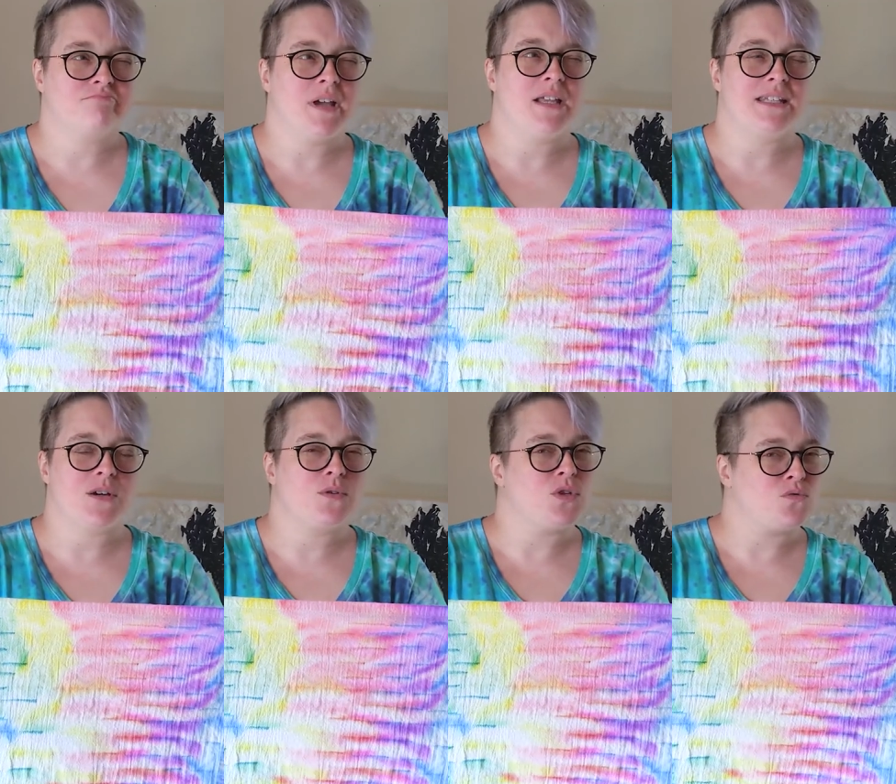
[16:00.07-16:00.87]
I might
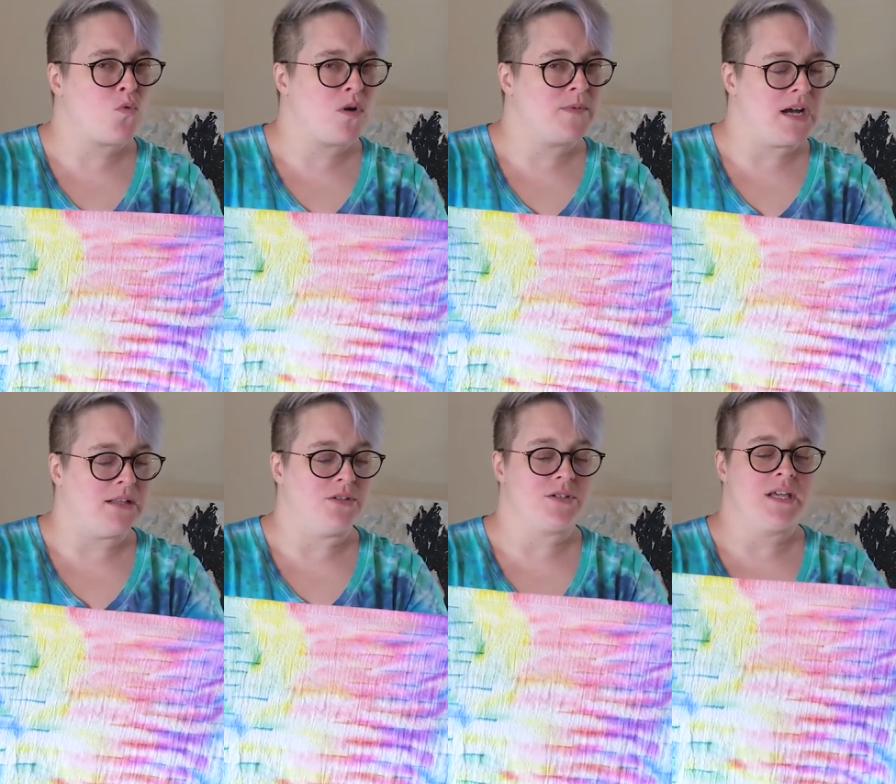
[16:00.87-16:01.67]
stick with those warm
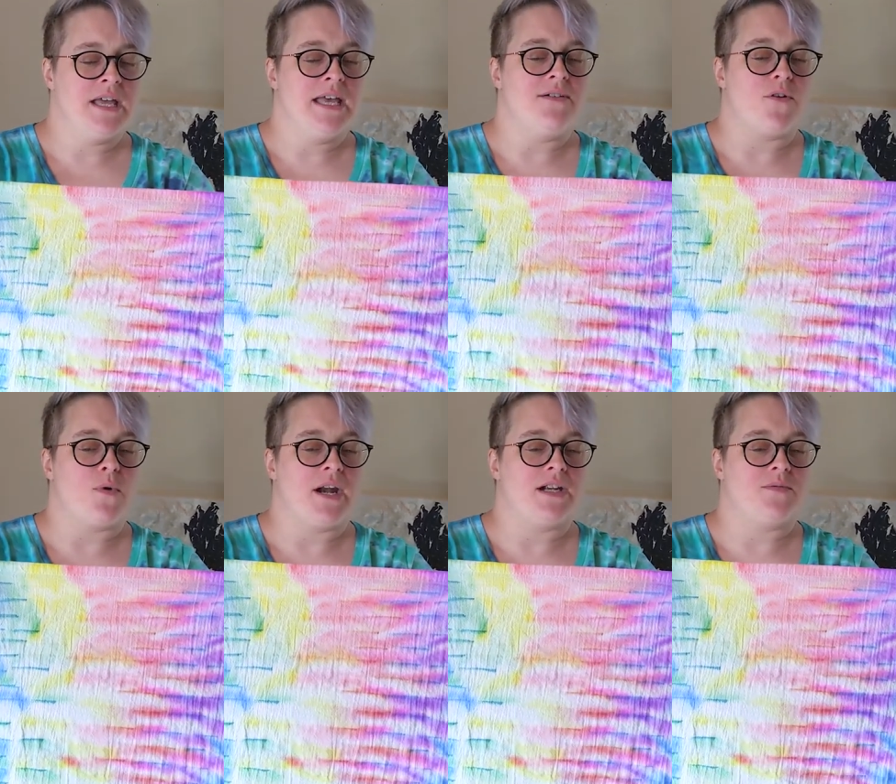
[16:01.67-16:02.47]
colors if I
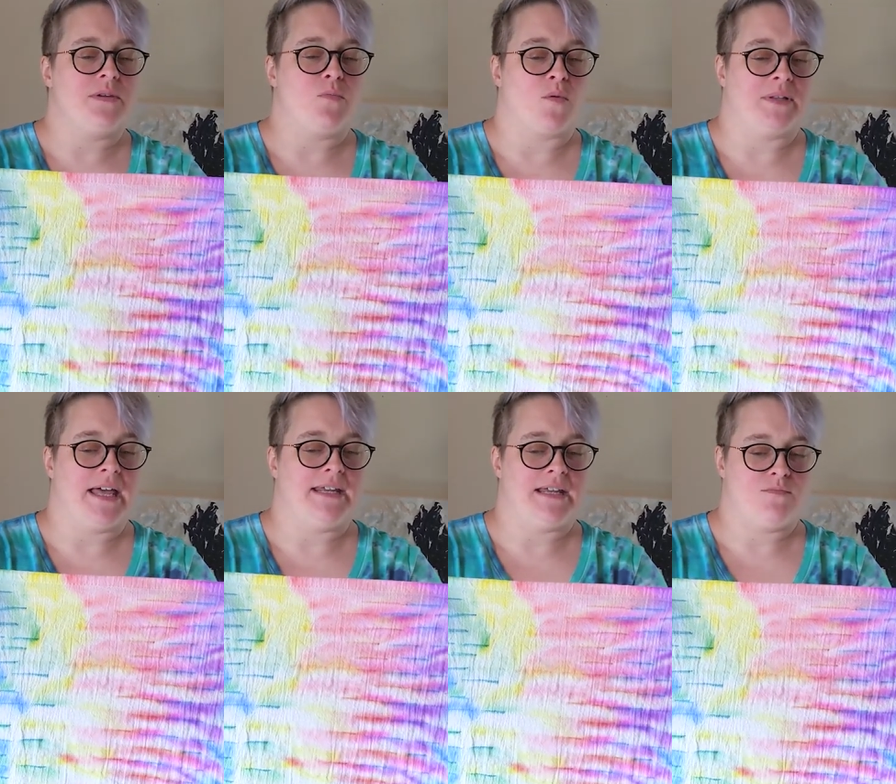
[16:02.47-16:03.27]
wanted it to be more
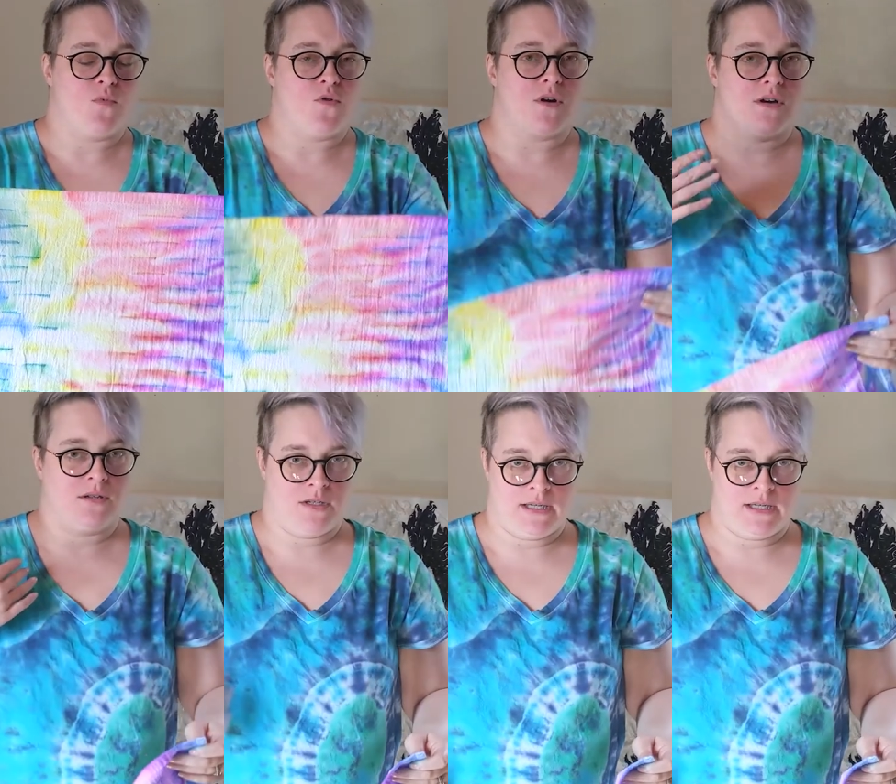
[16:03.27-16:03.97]
blendy and more